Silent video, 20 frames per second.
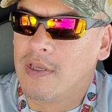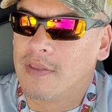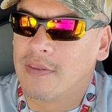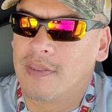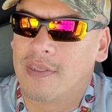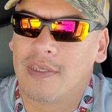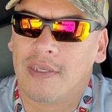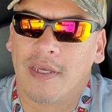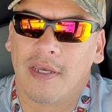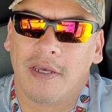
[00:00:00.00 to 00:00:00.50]

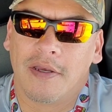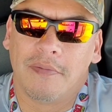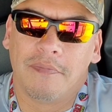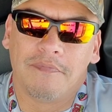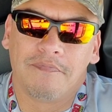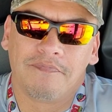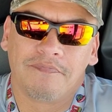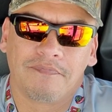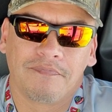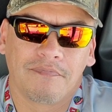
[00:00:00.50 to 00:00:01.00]
The
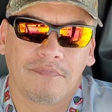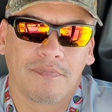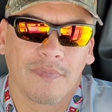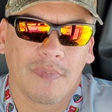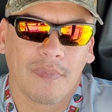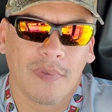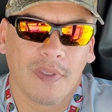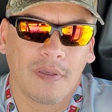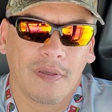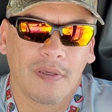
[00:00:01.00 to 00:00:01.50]

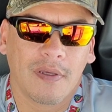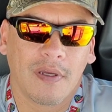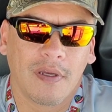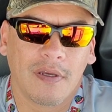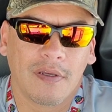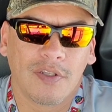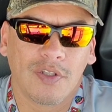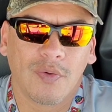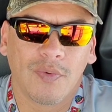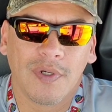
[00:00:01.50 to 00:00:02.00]

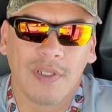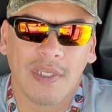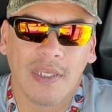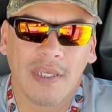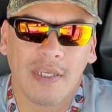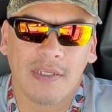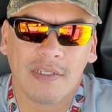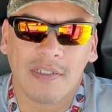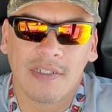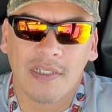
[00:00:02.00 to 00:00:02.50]

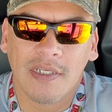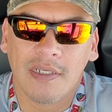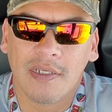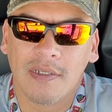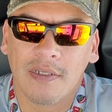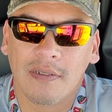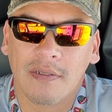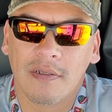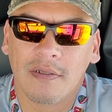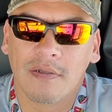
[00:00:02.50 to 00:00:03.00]

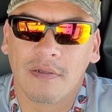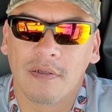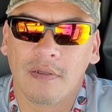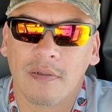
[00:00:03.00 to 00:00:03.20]
2018